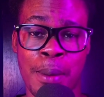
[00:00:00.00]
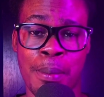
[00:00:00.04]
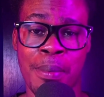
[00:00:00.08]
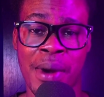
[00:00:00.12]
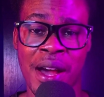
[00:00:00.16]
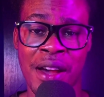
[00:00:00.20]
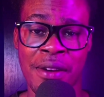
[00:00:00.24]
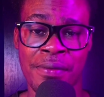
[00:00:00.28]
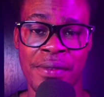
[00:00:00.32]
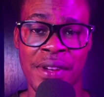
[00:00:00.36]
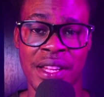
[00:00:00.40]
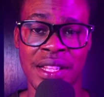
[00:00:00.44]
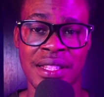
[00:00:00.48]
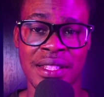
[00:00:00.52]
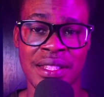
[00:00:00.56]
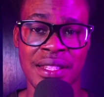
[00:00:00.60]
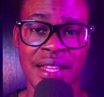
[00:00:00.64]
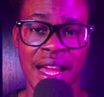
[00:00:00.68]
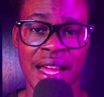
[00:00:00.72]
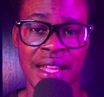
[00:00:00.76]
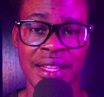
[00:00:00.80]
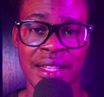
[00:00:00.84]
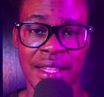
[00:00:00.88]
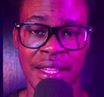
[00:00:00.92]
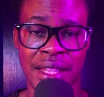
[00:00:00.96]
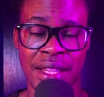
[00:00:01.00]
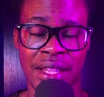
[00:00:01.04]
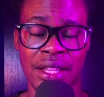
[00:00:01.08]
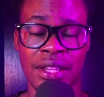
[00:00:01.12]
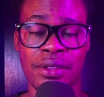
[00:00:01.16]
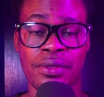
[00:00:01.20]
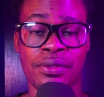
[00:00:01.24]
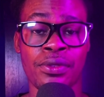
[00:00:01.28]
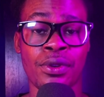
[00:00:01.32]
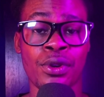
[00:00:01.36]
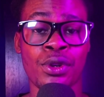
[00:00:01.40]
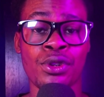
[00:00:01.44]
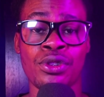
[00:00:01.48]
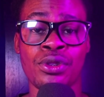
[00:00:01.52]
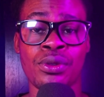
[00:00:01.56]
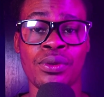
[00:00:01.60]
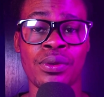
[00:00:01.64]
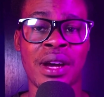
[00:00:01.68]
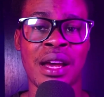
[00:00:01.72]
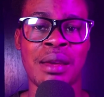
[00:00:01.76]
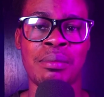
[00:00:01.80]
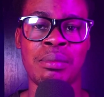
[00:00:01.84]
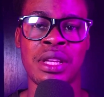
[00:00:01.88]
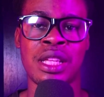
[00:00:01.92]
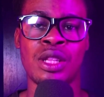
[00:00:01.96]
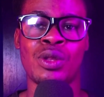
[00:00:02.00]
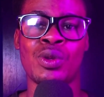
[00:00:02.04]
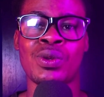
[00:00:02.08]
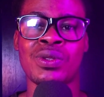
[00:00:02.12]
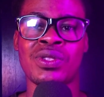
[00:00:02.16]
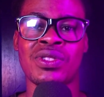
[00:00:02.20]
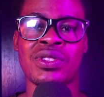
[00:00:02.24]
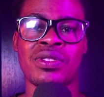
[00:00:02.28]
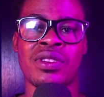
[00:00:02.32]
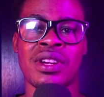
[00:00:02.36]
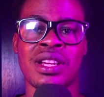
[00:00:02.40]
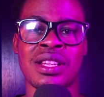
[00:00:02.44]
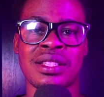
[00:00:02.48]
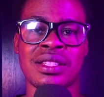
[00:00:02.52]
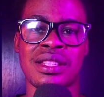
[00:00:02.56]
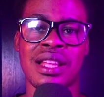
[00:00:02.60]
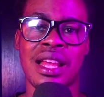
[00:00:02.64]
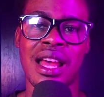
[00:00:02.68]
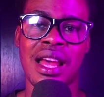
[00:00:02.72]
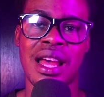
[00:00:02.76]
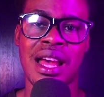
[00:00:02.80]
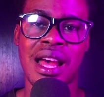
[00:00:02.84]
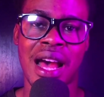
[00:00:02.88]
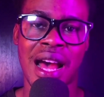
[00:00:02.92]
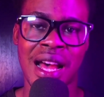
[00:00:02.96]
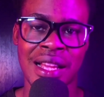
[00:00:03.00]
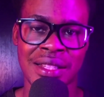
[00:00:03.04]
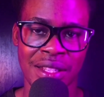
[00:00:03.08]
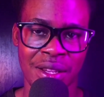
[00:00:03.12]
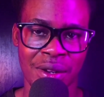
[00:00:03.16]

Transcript: perfect side gig for you. I mean, no stress. As